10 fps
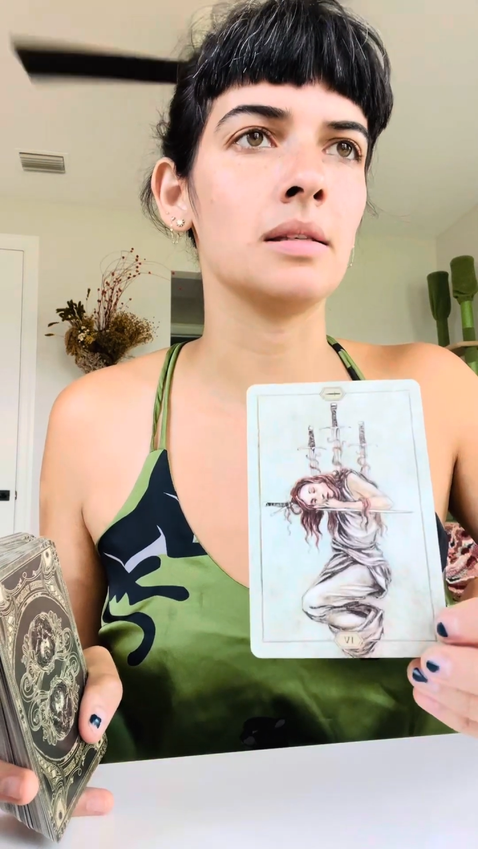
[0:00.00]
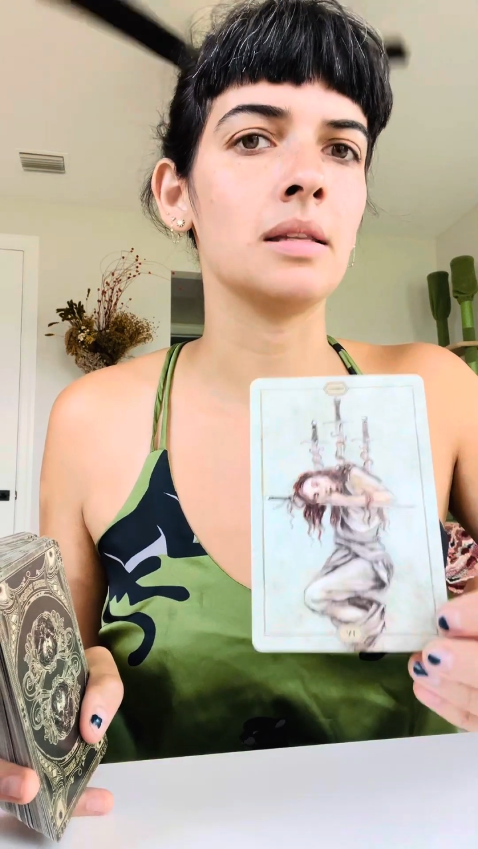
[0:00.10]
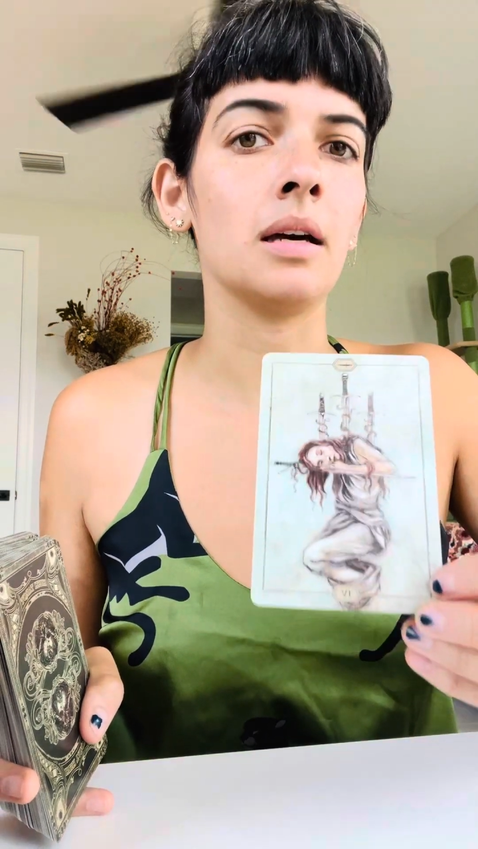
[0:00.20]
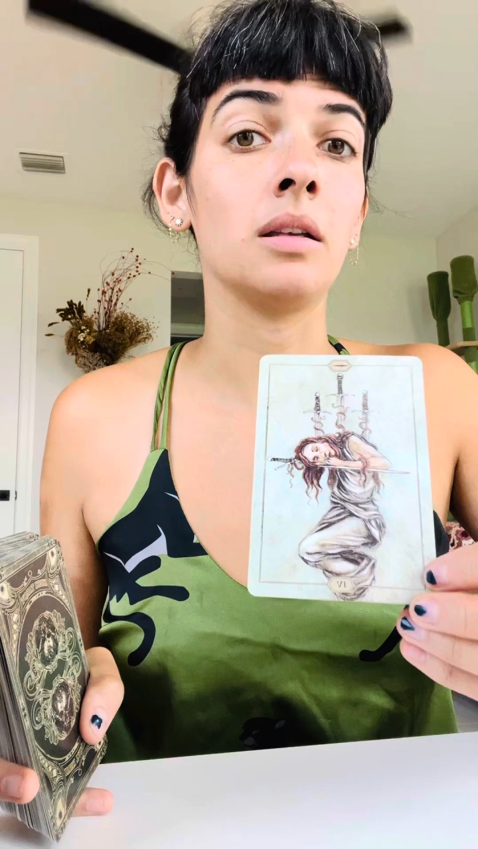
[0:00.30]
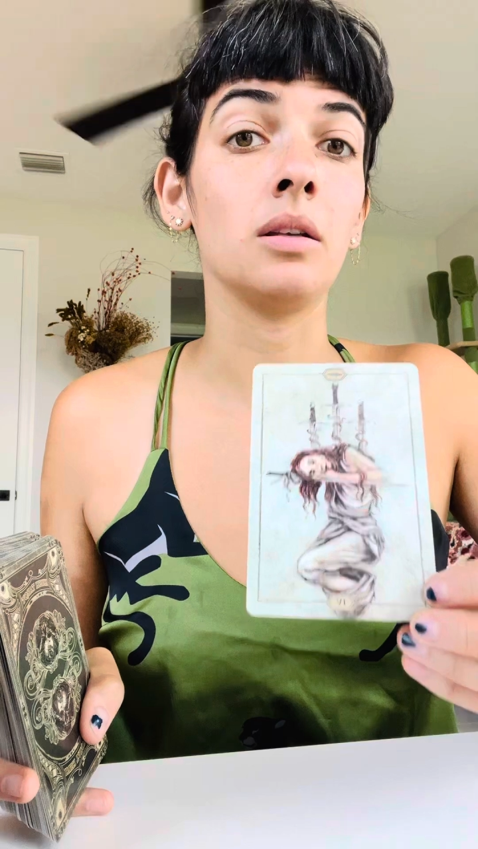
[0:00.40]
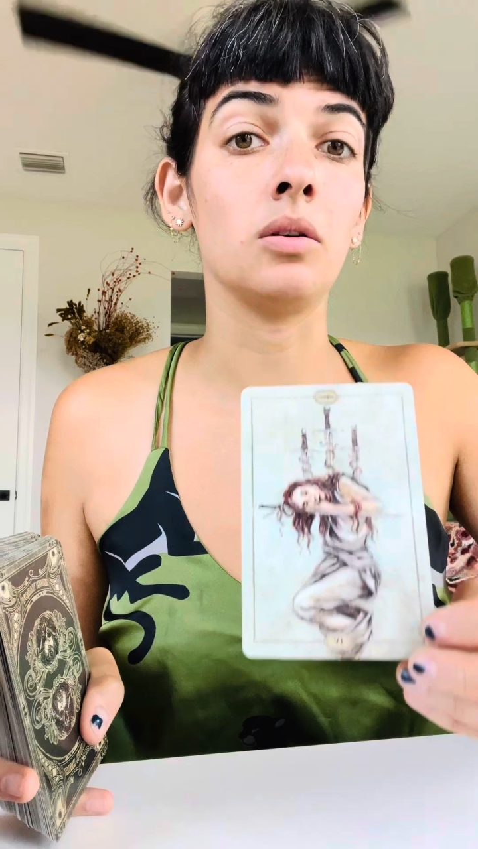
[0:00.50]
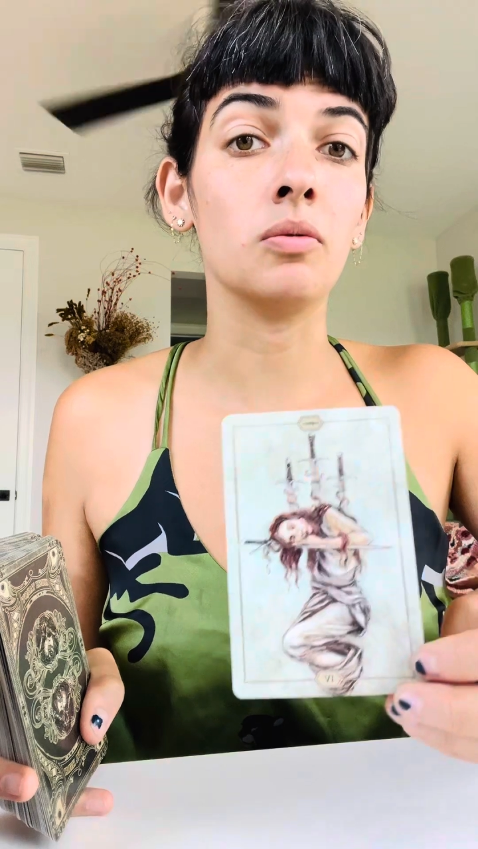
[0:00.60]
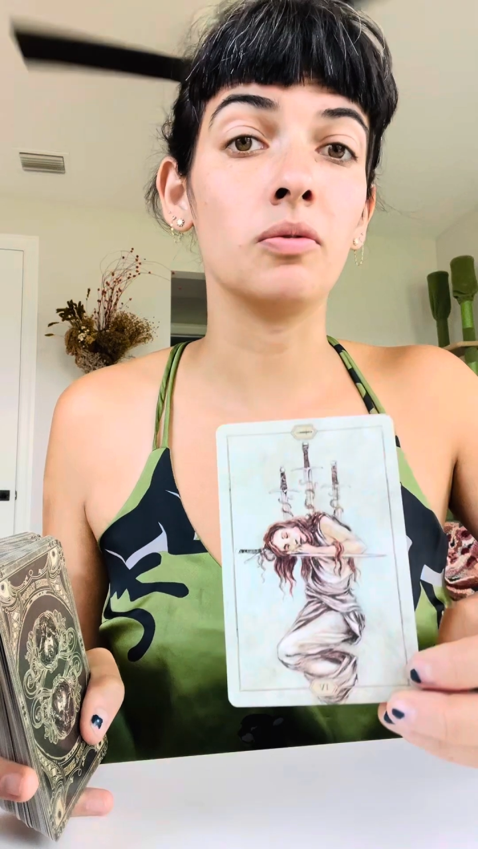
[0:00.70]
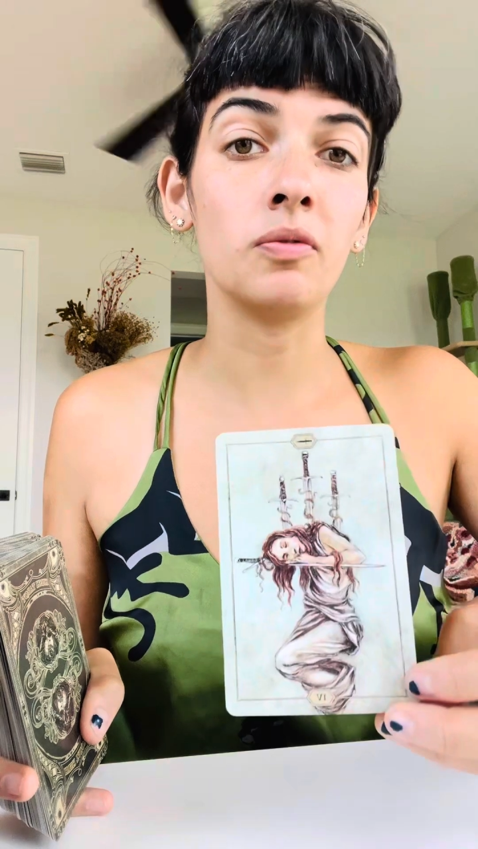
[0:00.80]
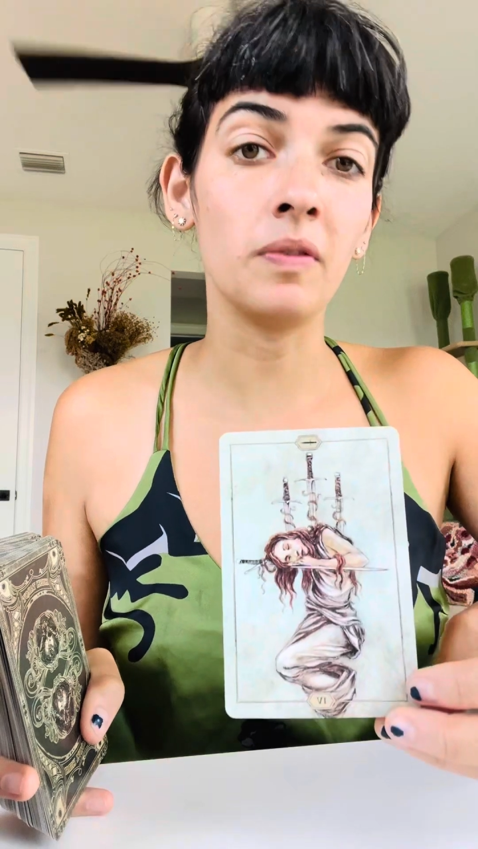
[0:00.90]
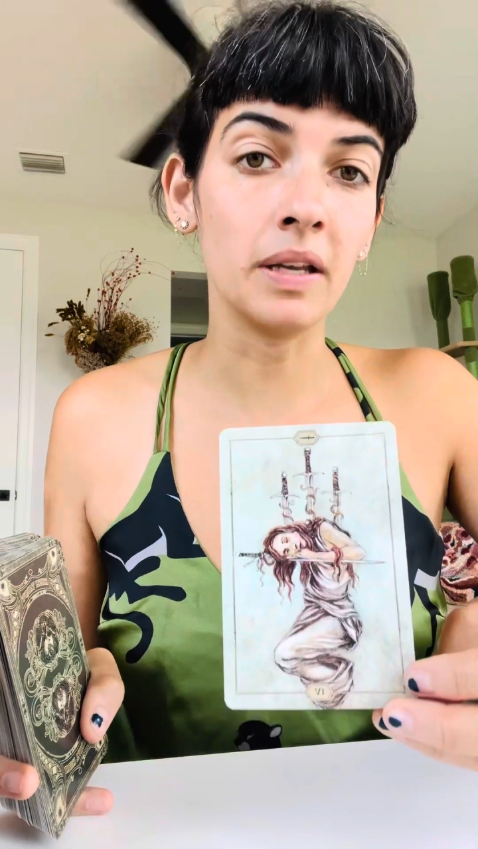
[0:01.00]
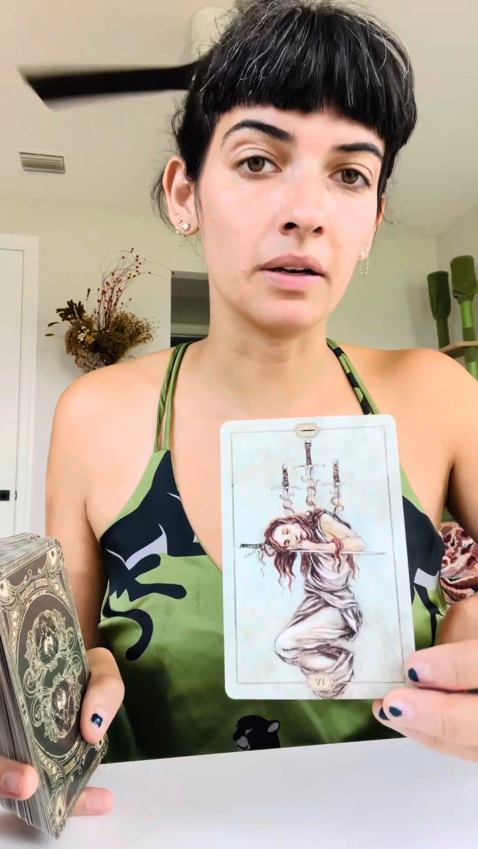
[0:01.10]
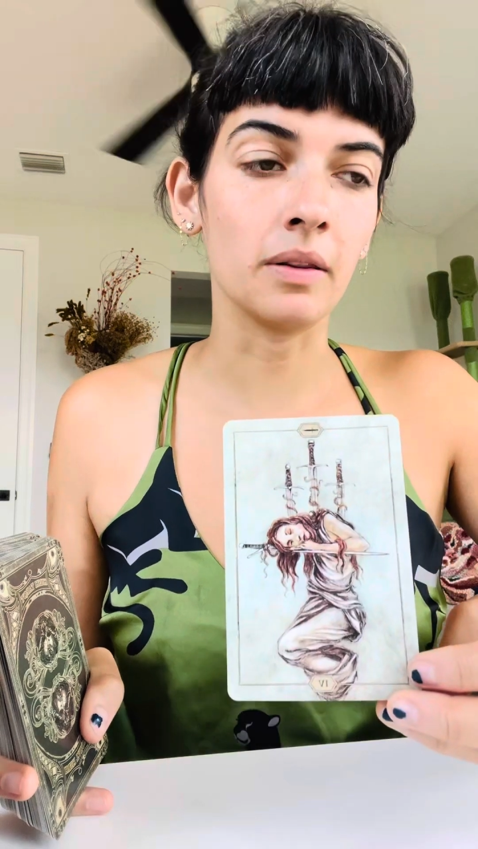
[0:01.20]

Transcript: that you fear,